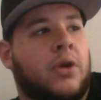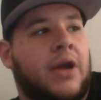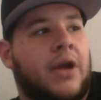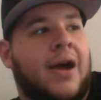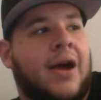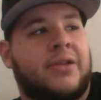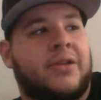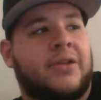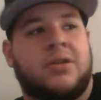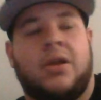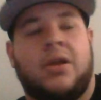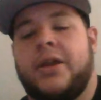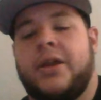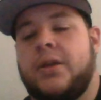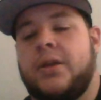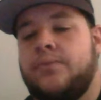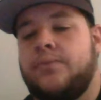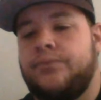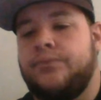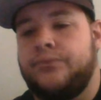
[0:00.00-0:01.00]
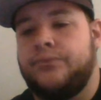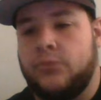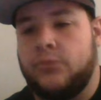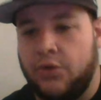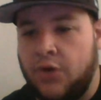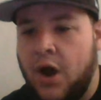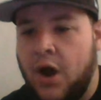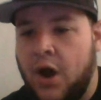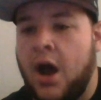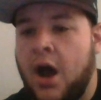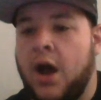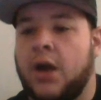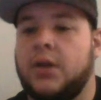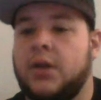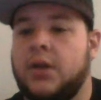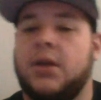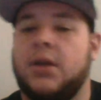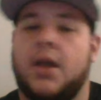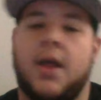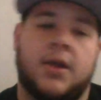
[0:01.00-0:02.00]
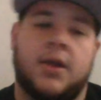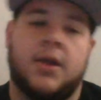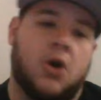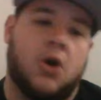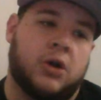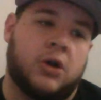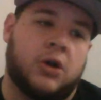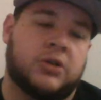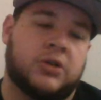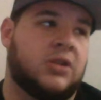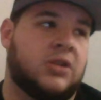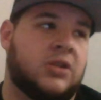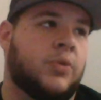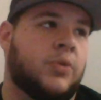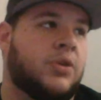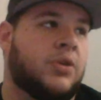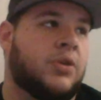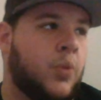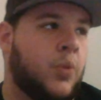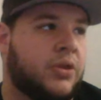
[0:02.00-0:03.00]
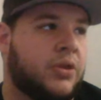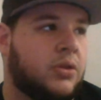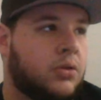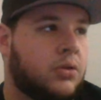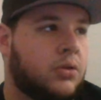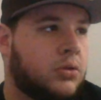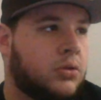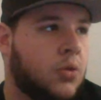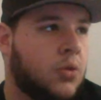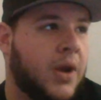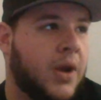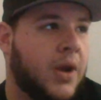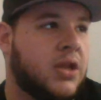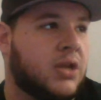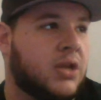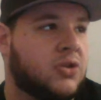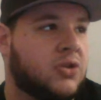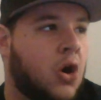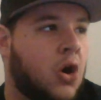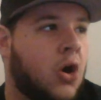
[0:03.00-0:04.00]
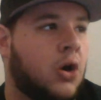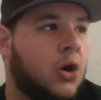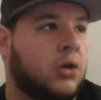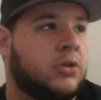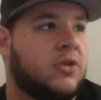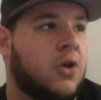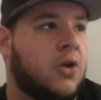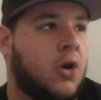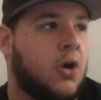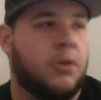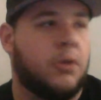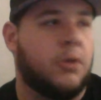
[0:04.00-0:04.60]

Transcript: guys like The Rock and Austin with the way they talked on